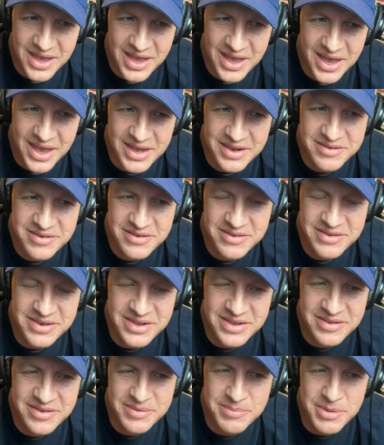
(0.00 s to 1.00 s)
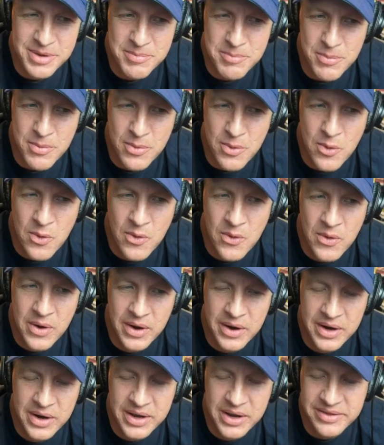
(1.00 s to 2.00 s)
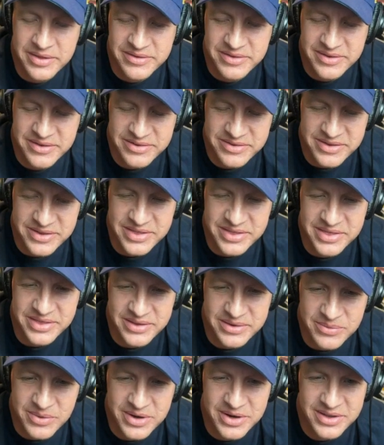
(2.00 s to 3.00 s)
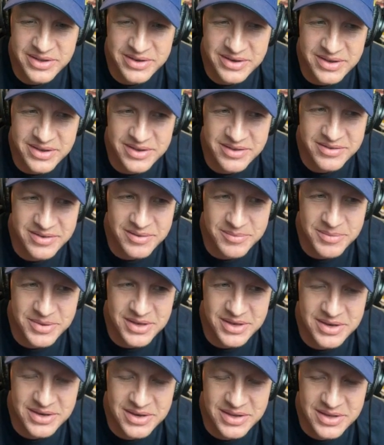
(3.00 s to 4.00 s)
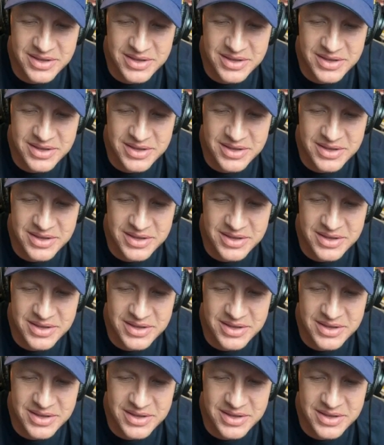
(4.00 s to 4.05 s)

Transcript: it just needs to be more consistent than what it is. I mean,